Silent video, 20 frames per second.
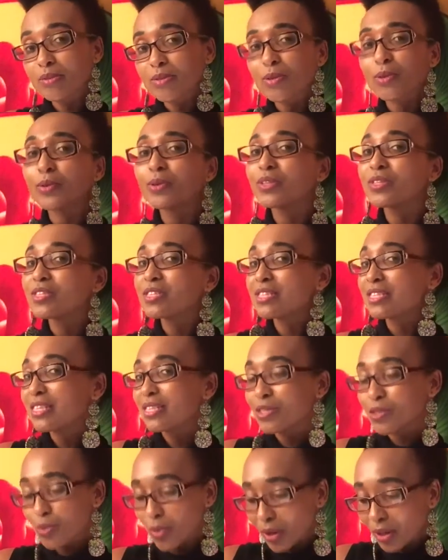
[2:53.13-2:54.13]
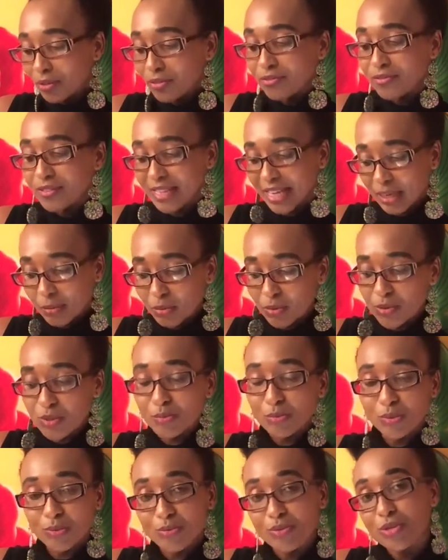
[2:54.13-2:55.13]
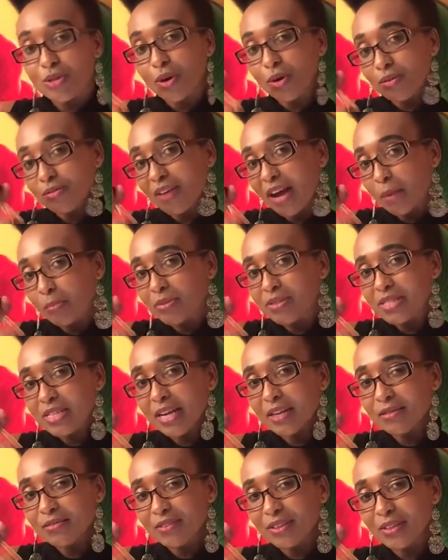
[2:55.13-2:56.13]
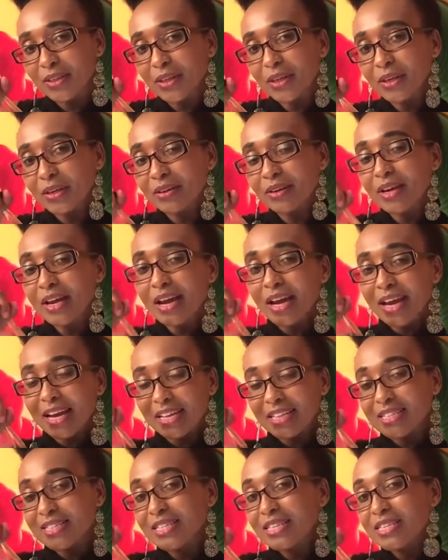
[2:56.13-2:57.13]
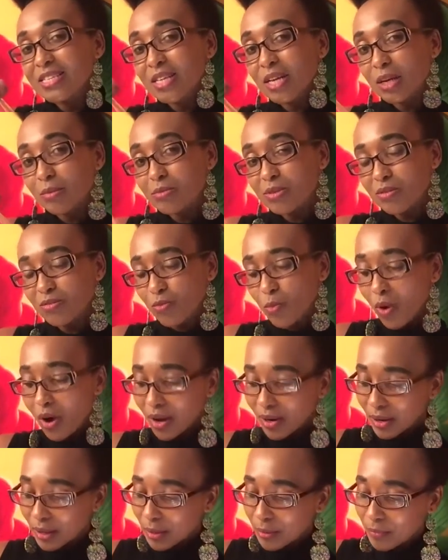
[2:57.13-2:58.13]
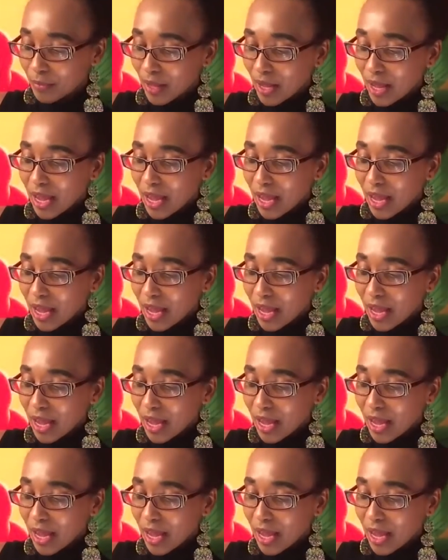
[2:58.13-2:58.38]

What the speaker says: So you just need 12 tablespoons of apple cider vinegar and 6 cups of water.